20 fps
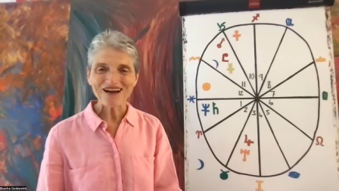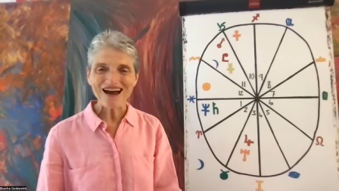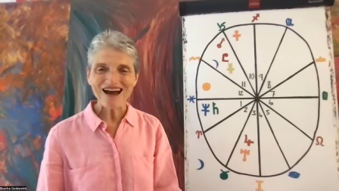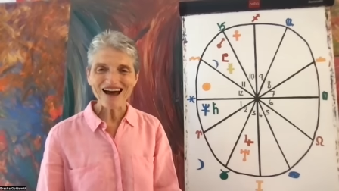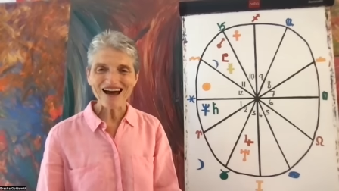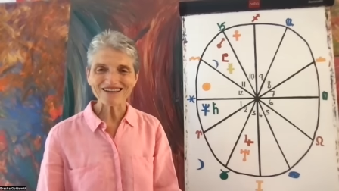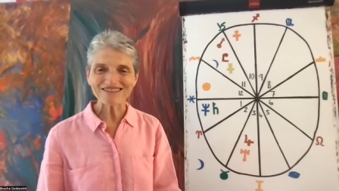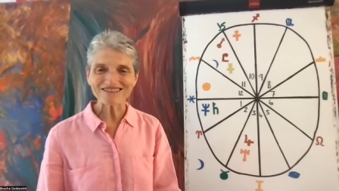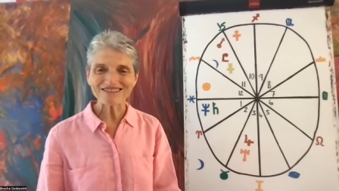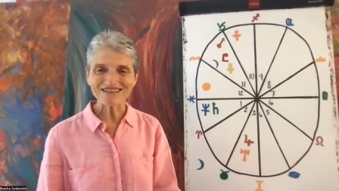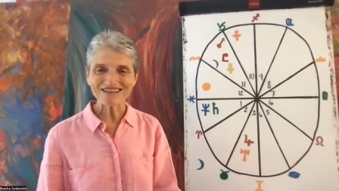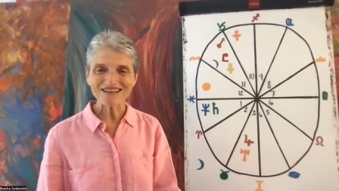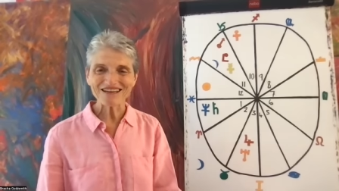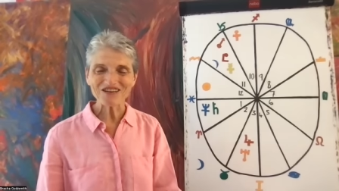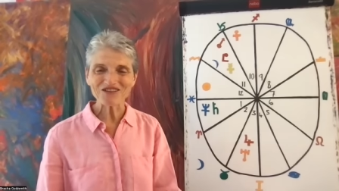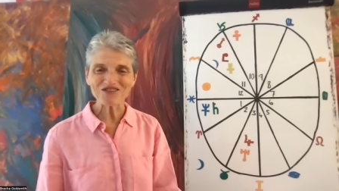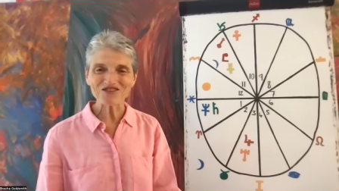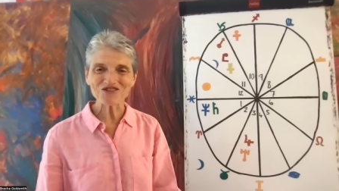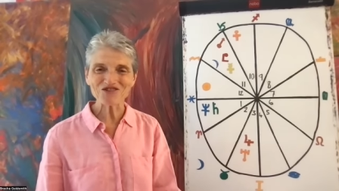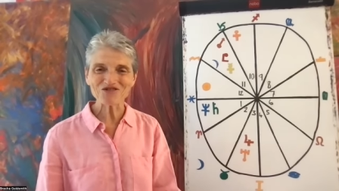and
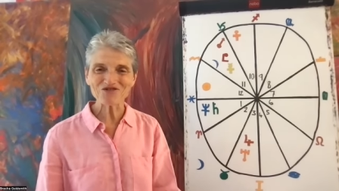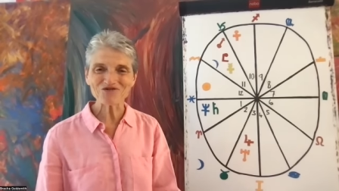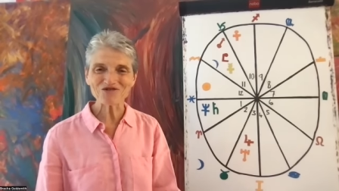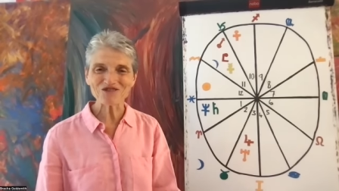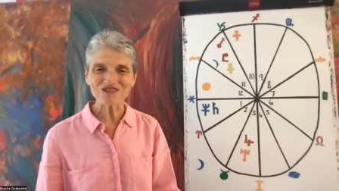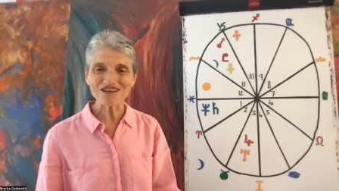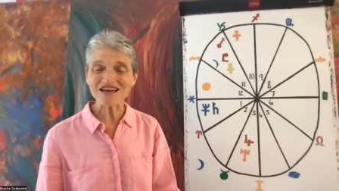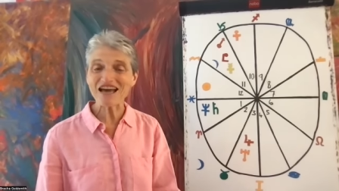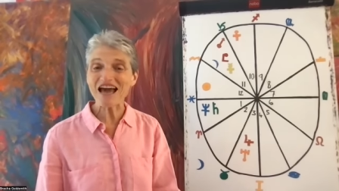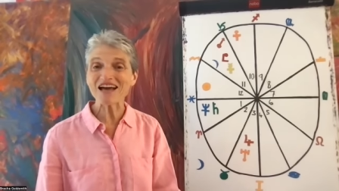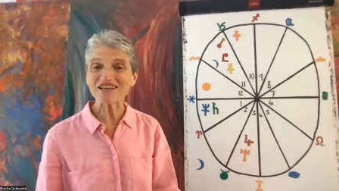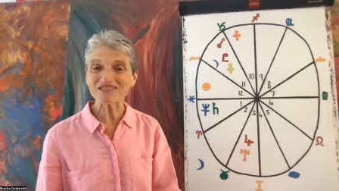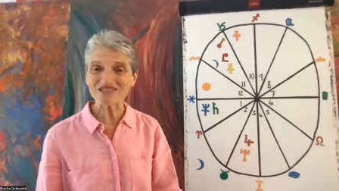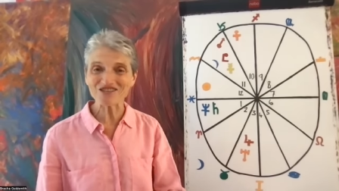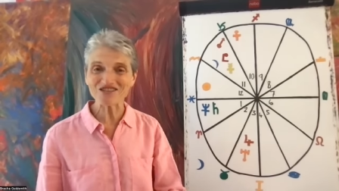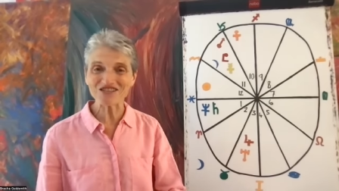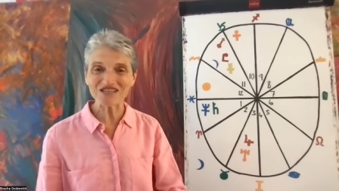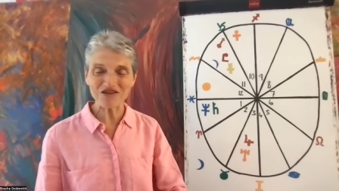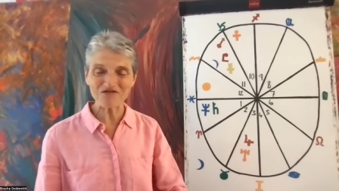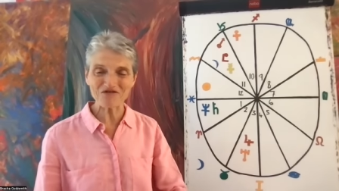into the
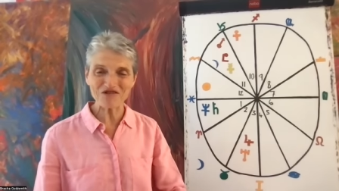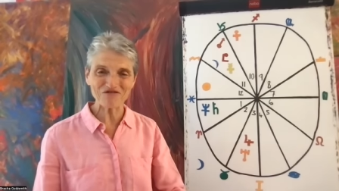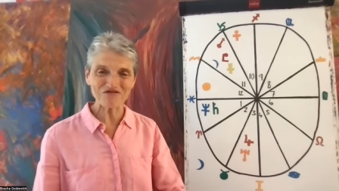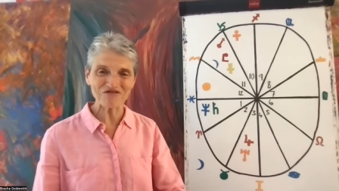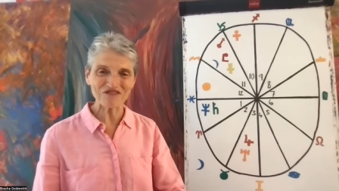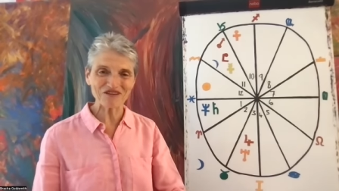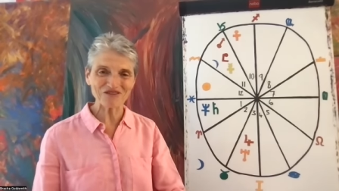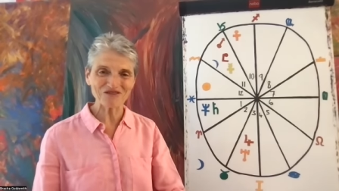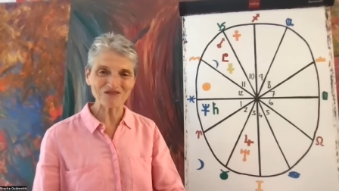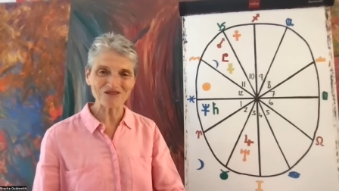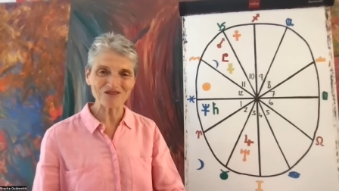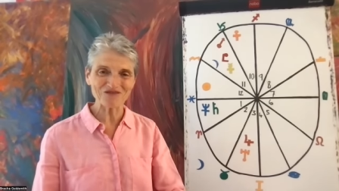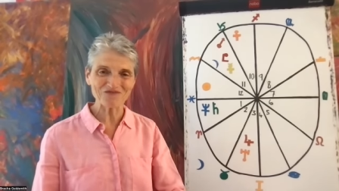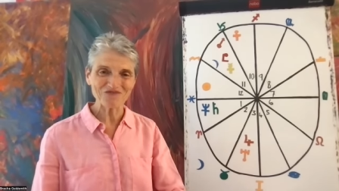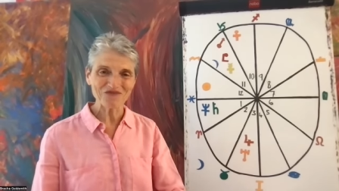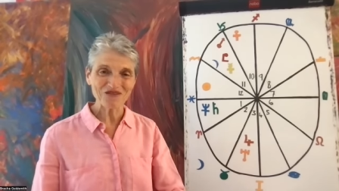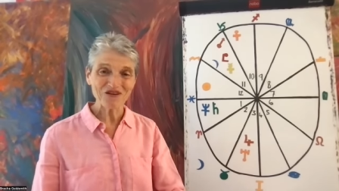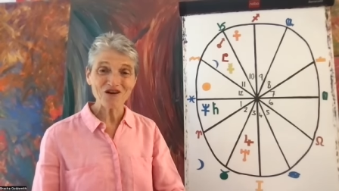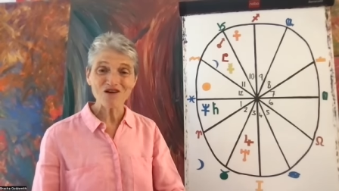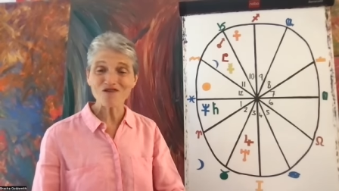esoteric
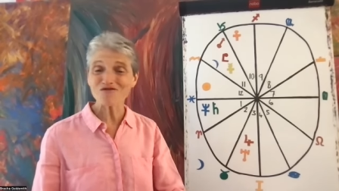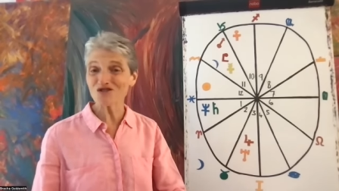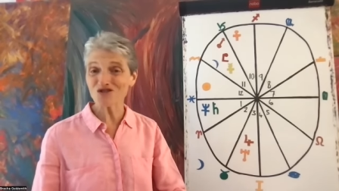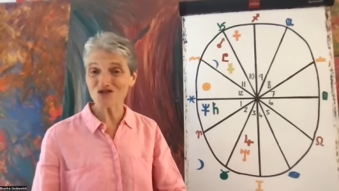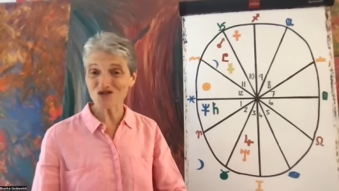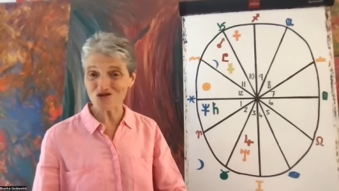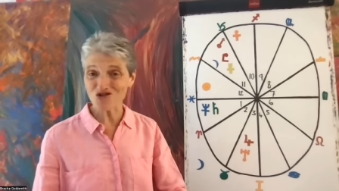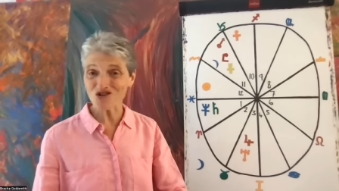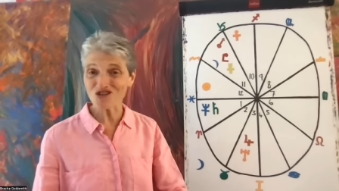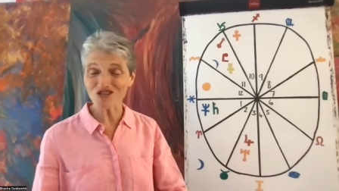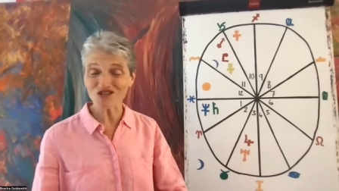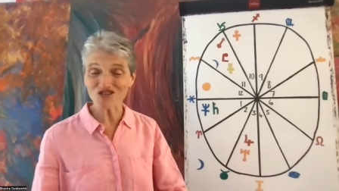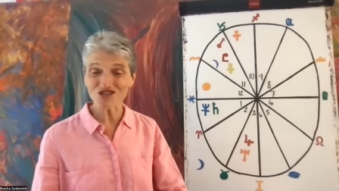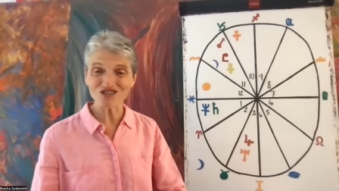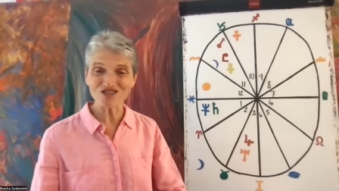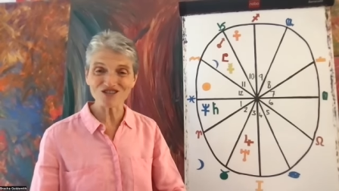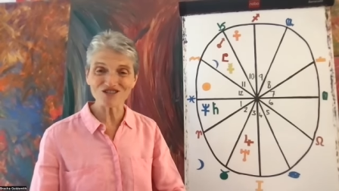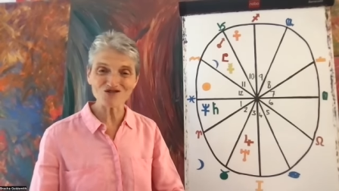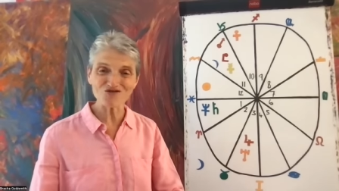fields of astrology,